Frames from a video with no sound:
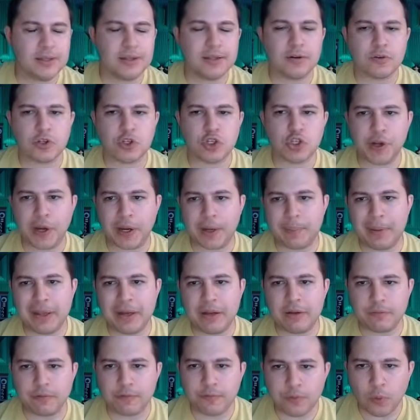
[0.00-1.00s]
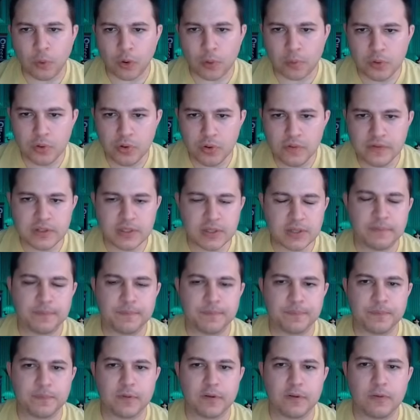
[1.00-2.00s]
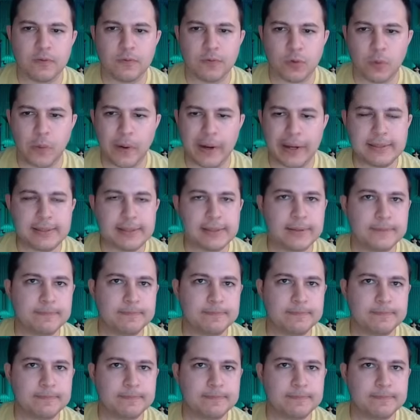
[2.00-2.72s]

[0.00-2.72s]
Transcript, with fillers: there's checkmate in 4 moves for white.